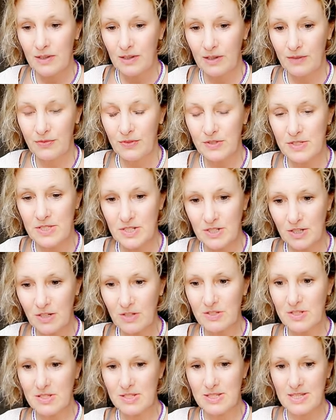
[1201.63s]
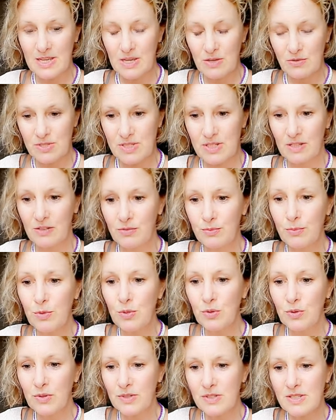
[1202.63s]
If you start to see yourself
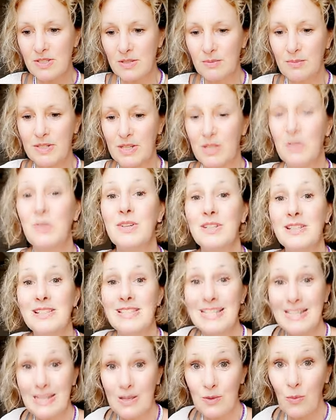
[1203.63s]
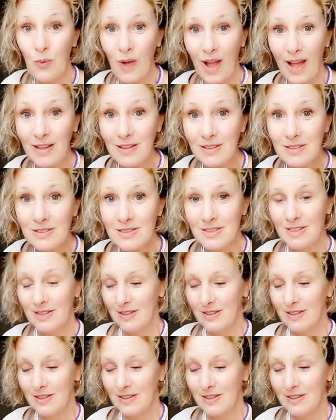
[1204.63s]
more as somebody who can sleep well,